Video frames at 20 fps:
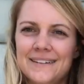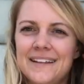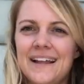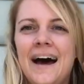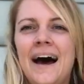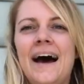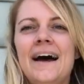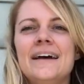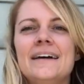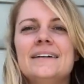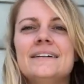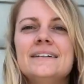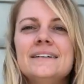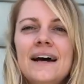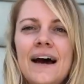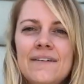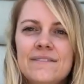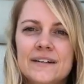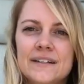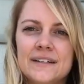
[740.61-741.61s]
that
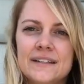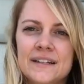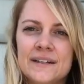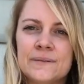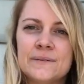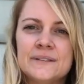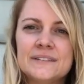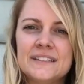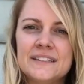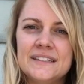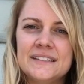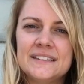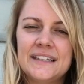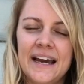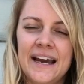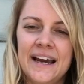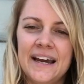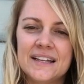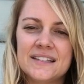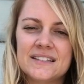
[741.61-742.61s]
everything was in his
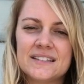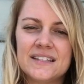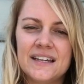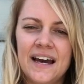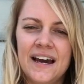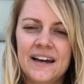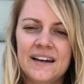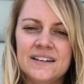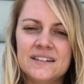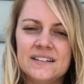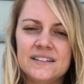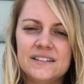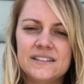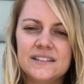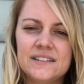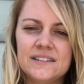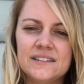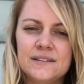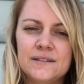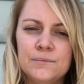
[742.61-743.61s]
hands. And
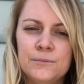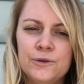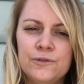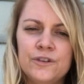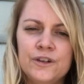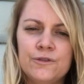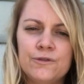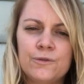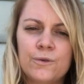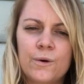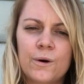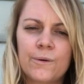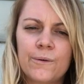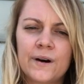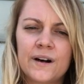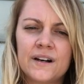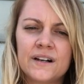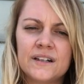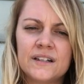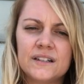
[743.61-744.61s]
moving
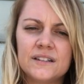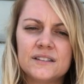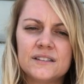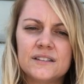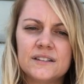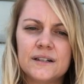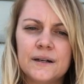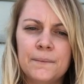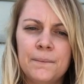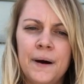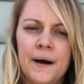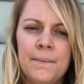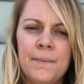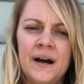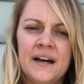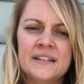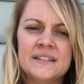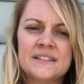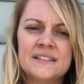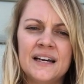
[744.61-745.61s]
forward, my
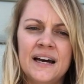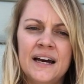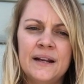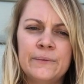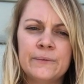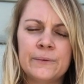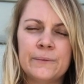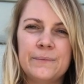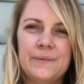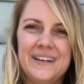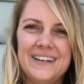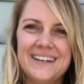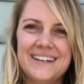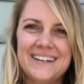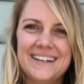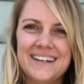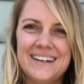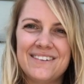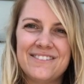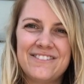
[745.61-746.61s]
mindset will
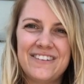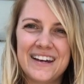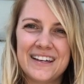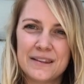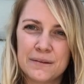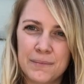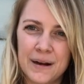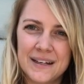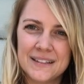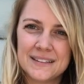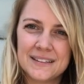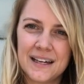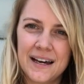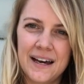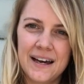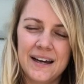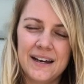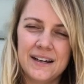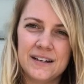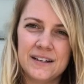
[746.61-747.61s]
be in a faith
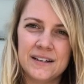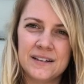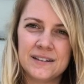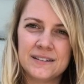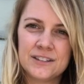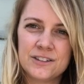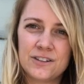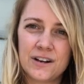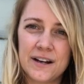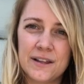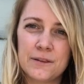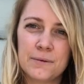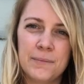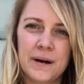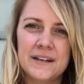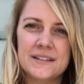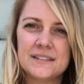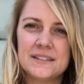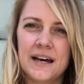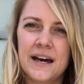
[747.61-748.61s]
mindset and a strength
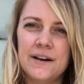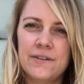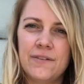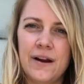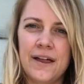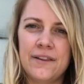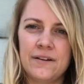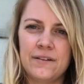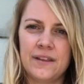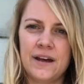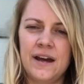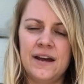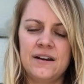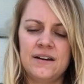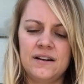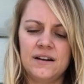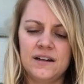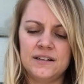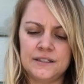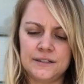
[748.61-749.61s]
mindset rather
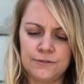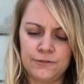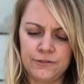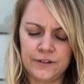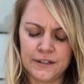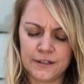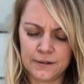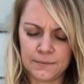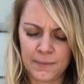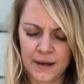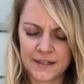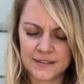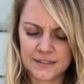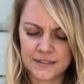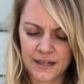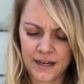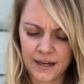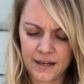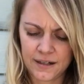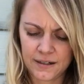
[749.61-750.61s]
than a defeated
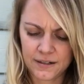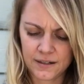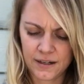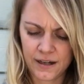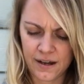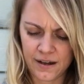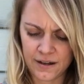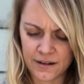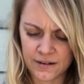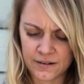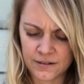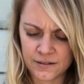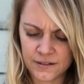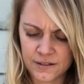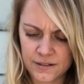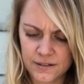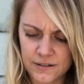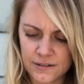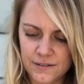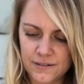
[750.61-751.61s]
mindset. And
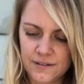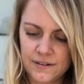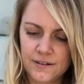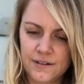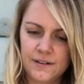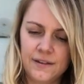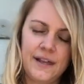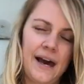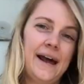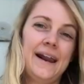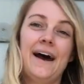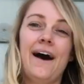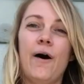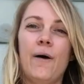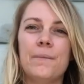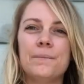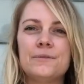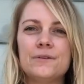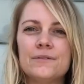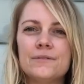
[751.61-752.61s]
that
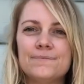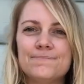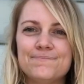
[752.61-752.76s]
helped,